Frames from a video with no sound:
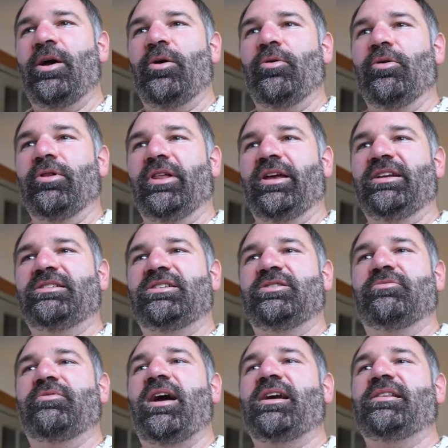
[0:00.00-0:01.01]
or linked
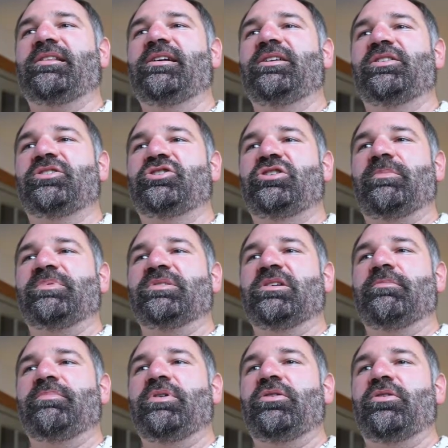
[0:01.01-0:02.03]
directly to the ship's
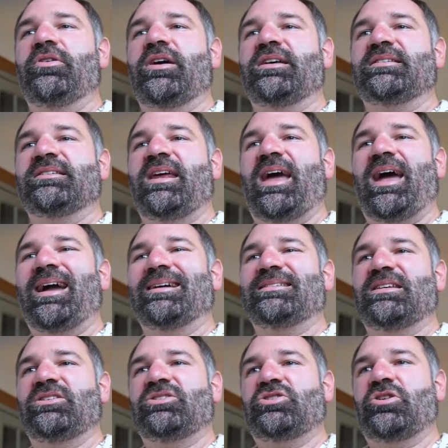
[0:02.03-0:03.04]
computer as an
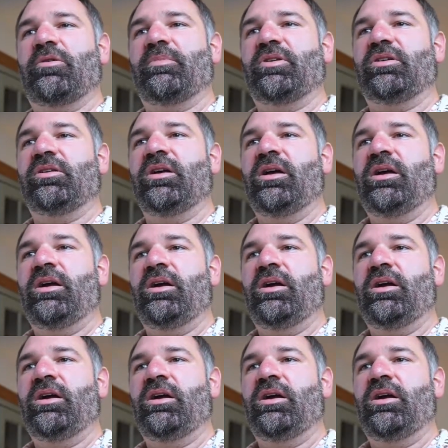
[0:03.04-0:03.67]
access terminal.